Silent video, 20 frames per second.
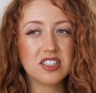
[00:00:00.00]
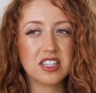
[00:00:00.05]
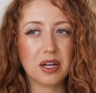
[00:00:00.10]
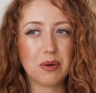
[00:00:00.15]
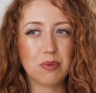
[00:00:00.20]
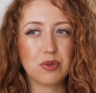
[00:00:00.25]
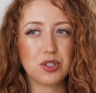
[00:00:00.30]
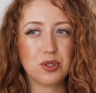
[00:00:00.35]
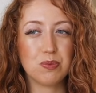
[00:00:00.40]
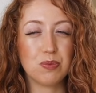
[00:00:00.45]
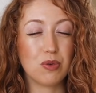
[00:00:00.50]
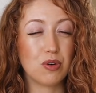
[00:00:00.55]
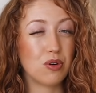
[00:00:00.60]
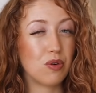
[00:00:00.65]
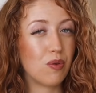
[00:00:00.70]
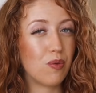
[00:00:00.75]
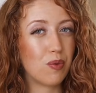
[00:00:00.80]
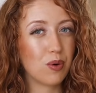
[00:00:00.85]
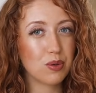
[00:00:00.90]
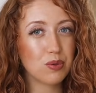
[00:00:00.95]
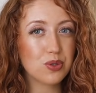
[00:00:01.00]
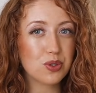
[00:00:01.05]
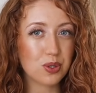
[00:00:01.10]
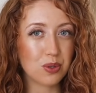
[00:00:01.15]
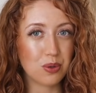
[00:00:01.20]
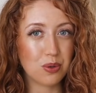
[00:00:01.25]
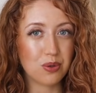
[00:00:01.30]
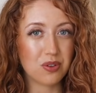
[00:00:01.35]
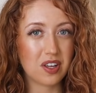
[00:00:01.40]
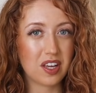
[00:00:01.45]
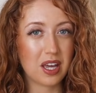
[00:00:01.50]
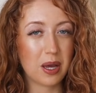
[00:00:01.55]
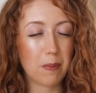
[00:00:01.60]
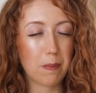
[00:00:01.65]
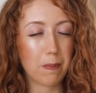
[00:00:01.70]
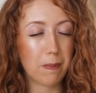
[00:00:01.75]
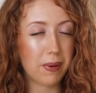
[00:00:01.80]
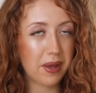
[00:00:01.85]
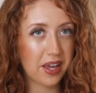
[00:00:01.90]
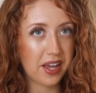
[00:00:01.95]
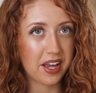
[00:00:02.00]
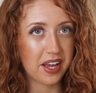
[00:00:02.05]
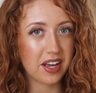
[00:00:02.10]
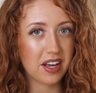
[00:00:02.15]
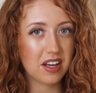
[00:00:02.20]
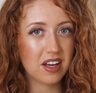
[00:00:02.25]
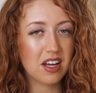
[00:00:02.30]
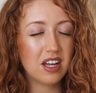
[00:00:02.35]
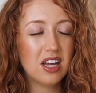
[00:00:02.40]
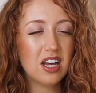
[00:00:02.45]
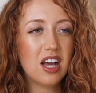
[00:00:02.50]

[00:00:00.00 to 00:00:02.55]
that was more rose goldy and pink.